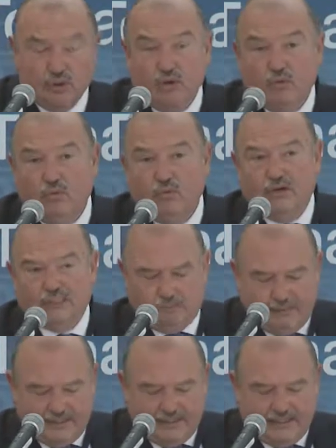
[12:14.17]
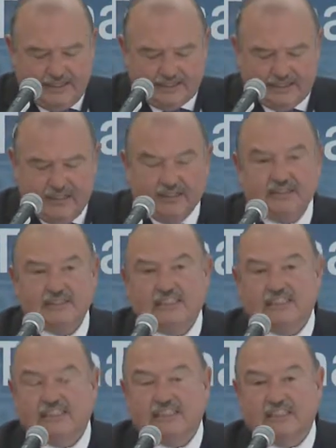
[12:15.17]
euros,
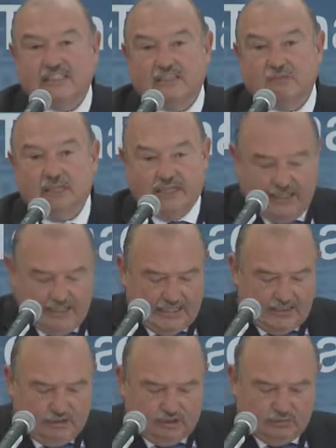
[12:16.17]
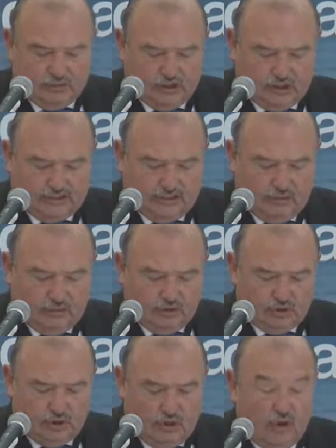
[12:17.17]
11 billion liters of fuel,
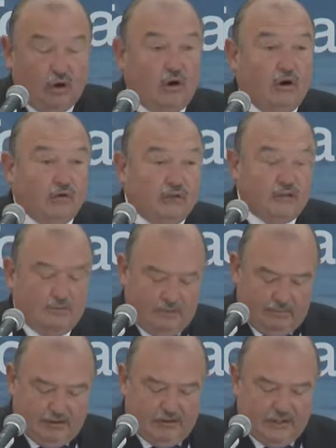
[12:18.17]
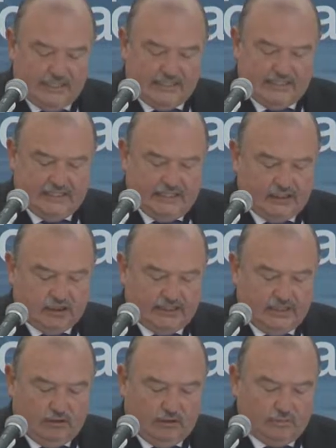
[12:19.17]
40 billion hours of
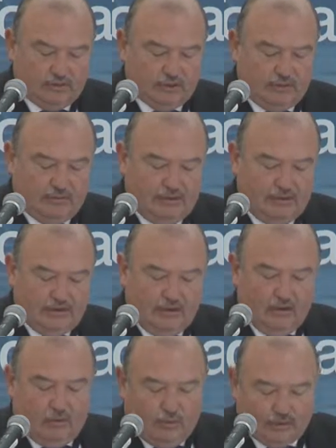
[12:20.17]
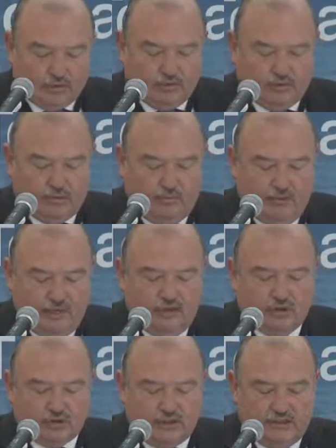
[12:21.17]
activities that were not performed,
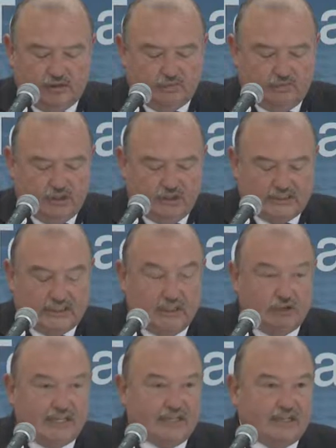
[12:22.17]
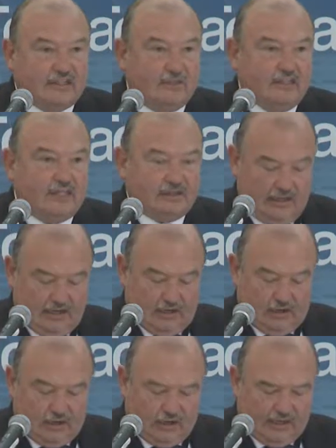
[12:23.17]
without counting, arising
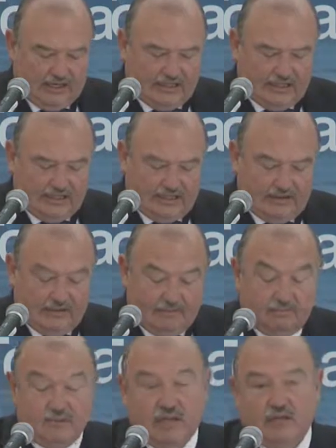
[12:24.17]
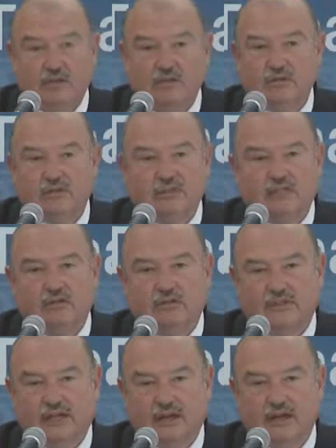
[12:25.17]
from this bad performance,
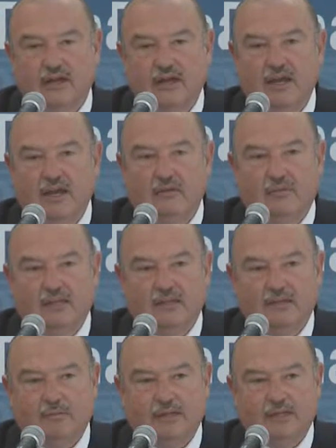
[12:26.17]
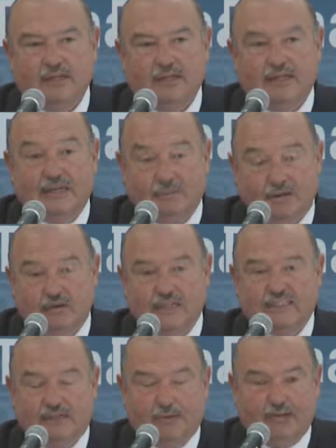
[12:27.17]
the production of
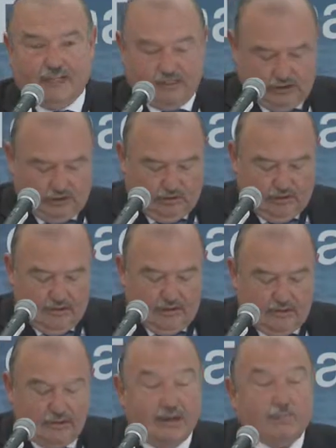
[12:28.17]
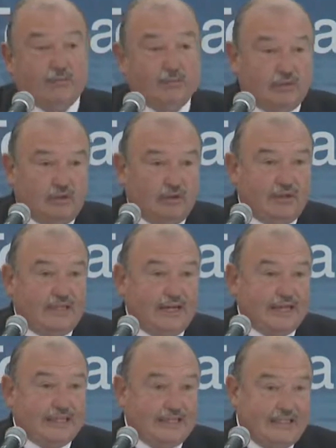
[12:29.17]
traffic accidents, and unfortunately
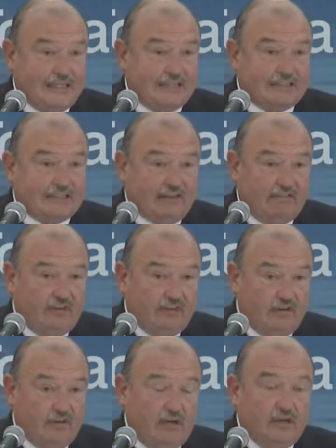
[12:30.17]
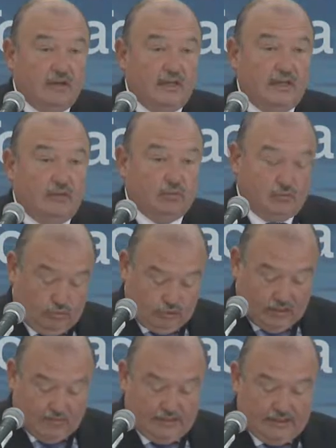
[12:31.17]
also the deaths of a
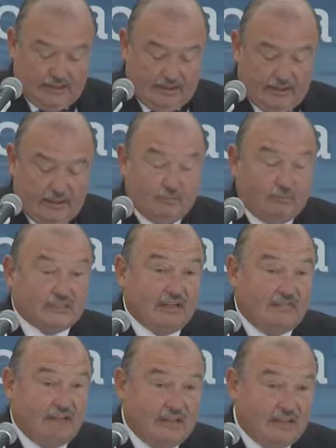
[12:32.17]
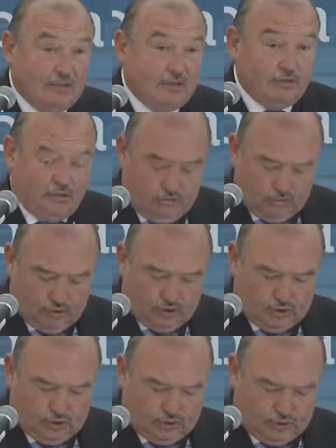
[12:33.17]
lot of motorists. Regarding
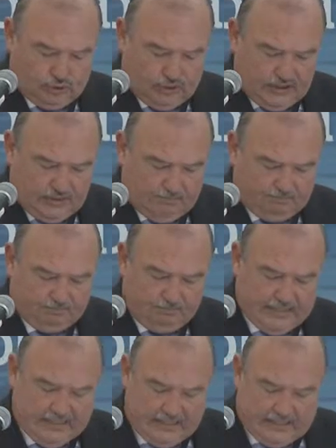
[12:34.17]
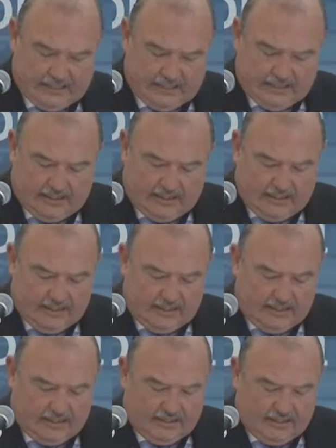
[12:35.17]
smart cities and their relationship
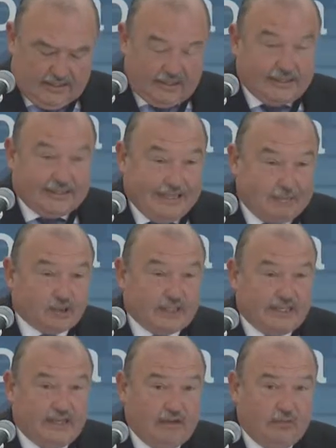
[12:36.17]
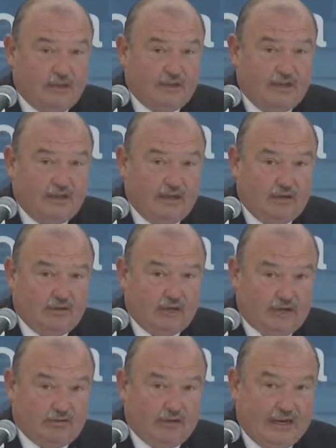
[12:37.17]
with massive treatment of data
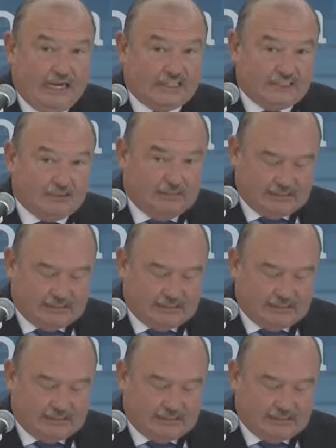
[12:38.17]
by